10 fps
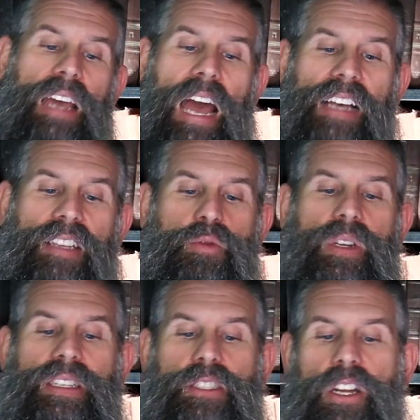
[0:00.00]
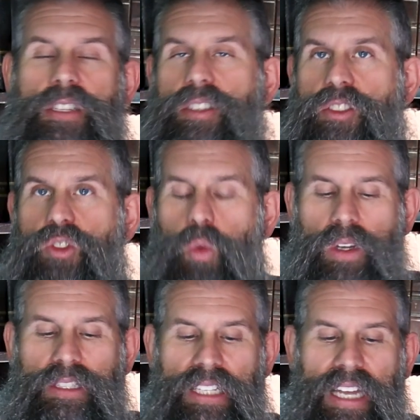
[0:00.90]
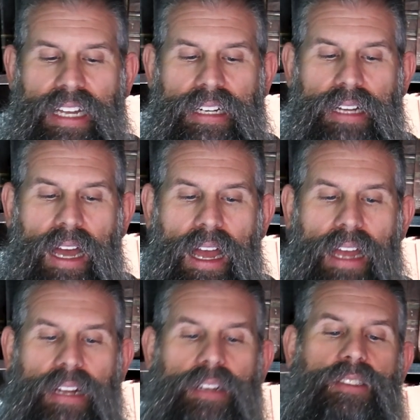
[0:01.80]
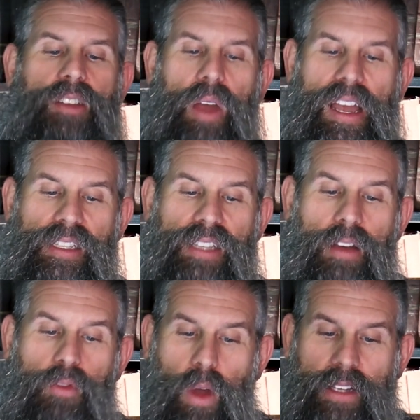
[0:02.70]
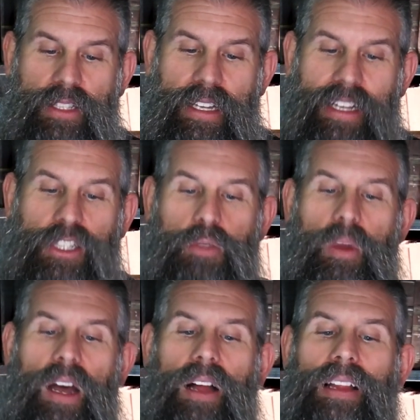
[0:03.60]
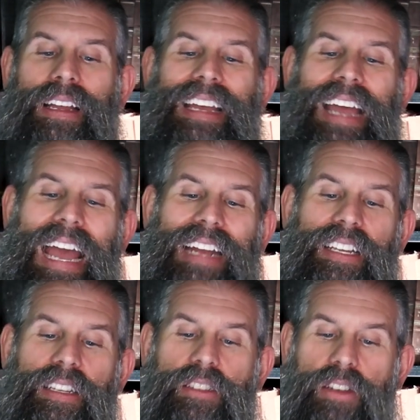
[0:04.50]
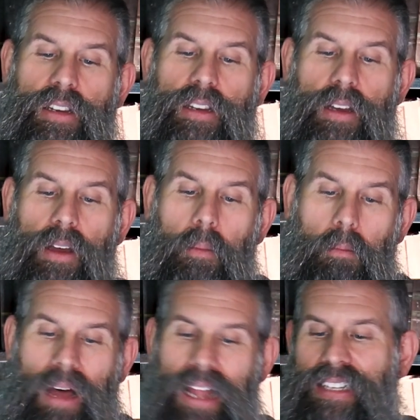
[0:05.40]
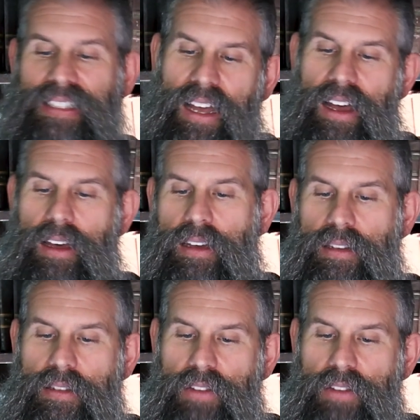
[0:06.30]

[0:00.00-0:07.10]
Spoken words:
As written in Genesis 28:9, so Esav went to Ishmael, and he took Malatach,